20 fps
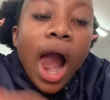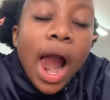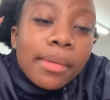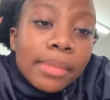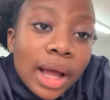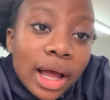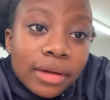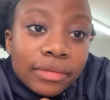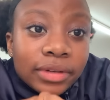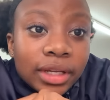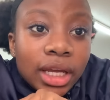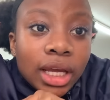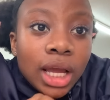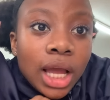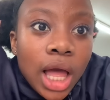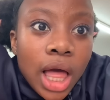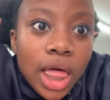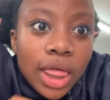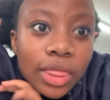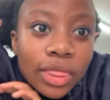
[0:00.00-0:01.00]
I'm having
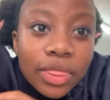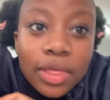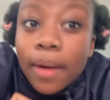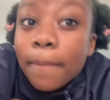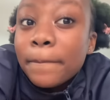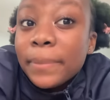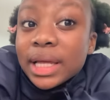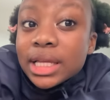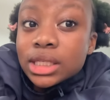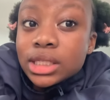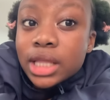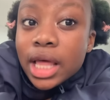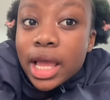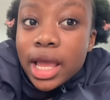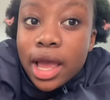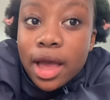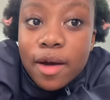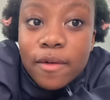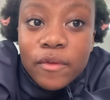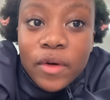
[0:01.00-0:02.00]
the best day
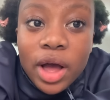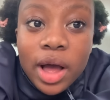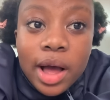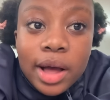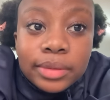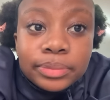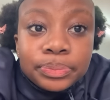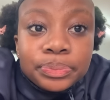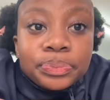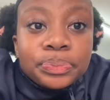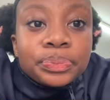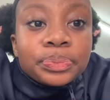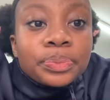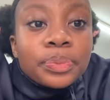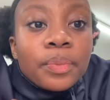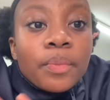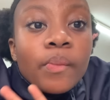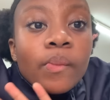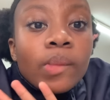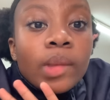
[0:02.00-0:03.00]
ever.
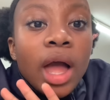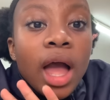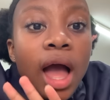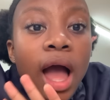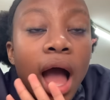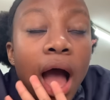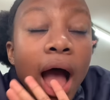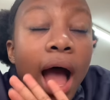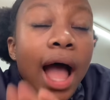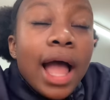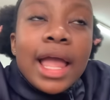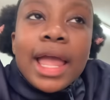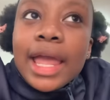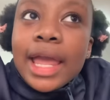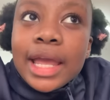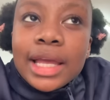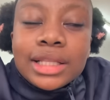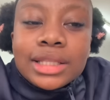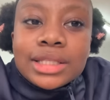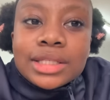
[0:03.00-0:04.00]
I
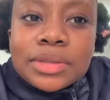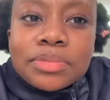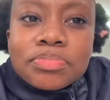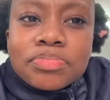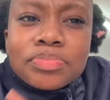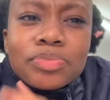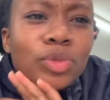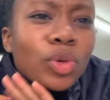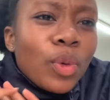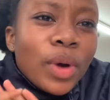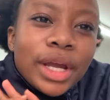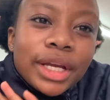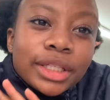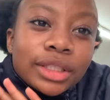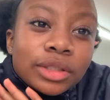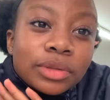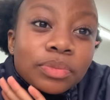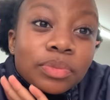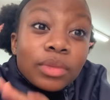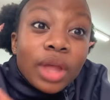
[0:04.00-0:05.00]
ate, wait,
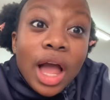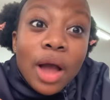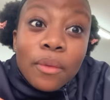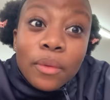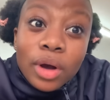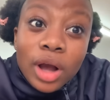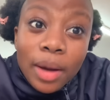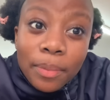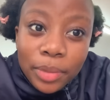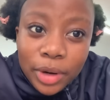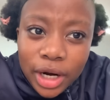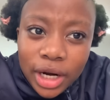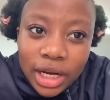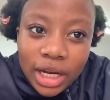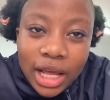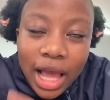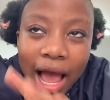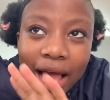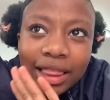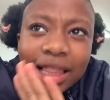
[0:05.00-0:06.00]
I woke up early.
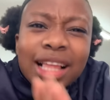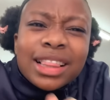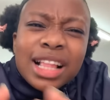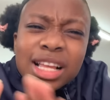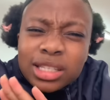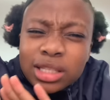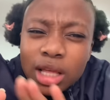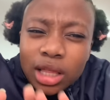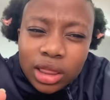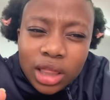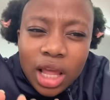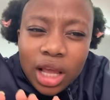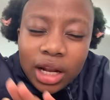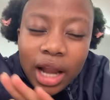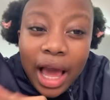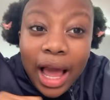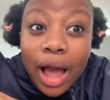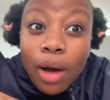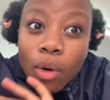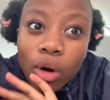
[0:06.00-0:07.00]
I think that's the thing,
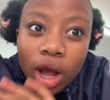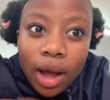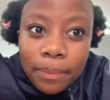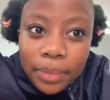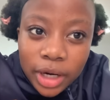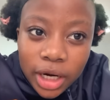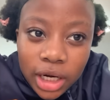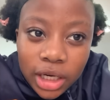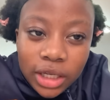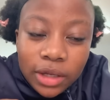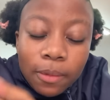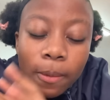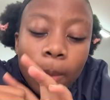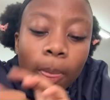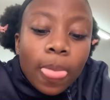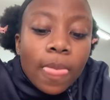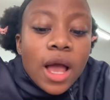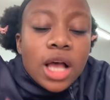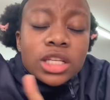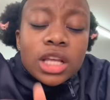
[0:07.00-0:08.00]
like I woke up early.
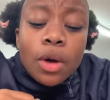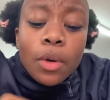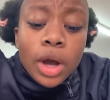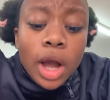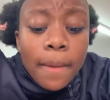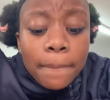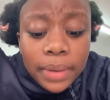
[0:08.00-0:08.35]
So I woke up